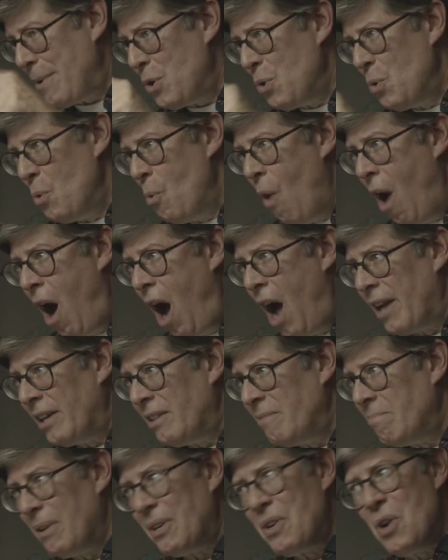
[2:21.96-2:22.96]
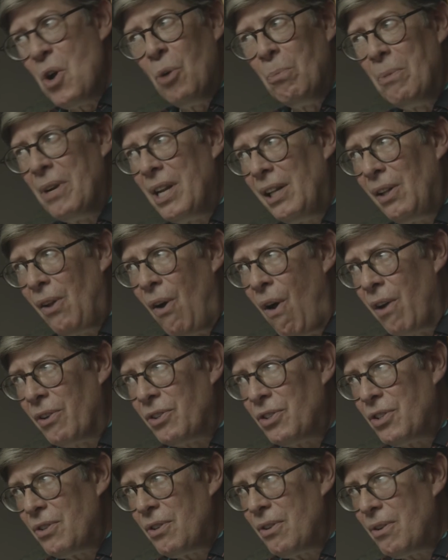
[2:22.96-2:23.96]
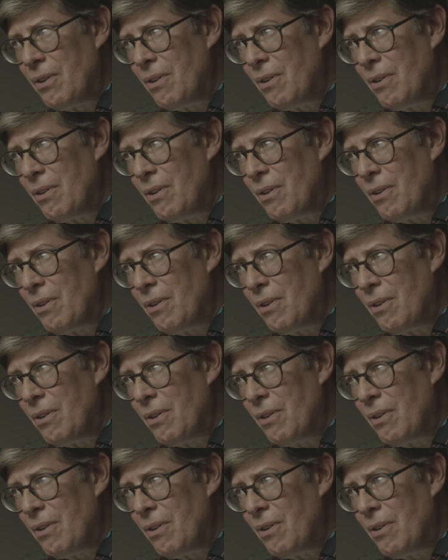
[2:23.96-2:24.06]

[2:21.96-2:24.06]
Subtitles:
you won, but nobody lost.